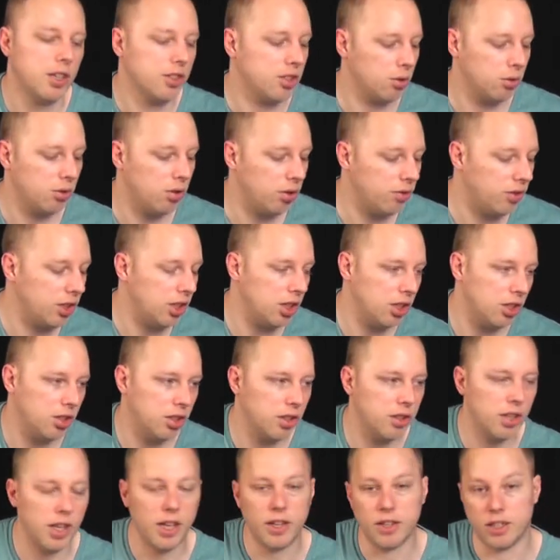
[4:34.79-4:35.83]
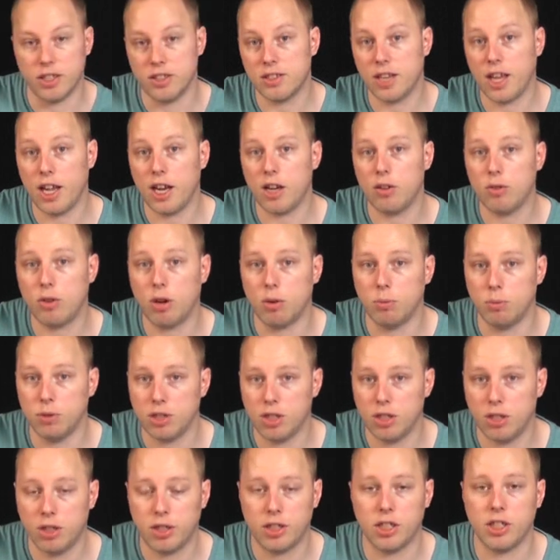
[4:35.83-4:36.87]
So a good thing you do then is, later on
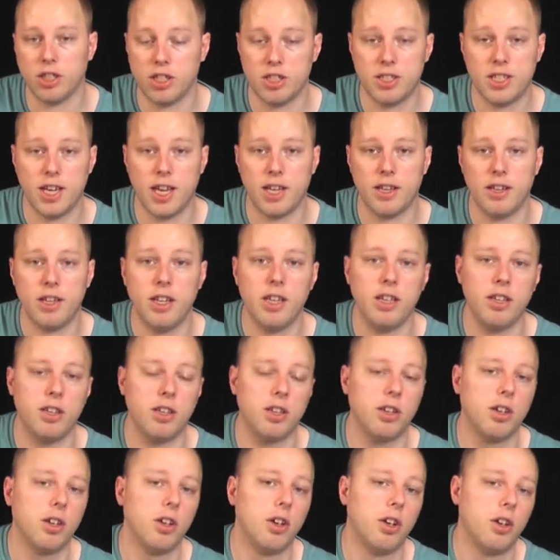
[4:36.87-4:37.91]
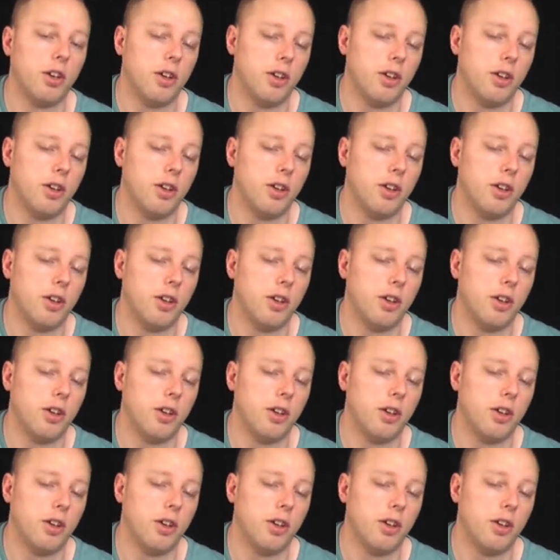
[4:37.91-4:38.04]
when you're looking at your technique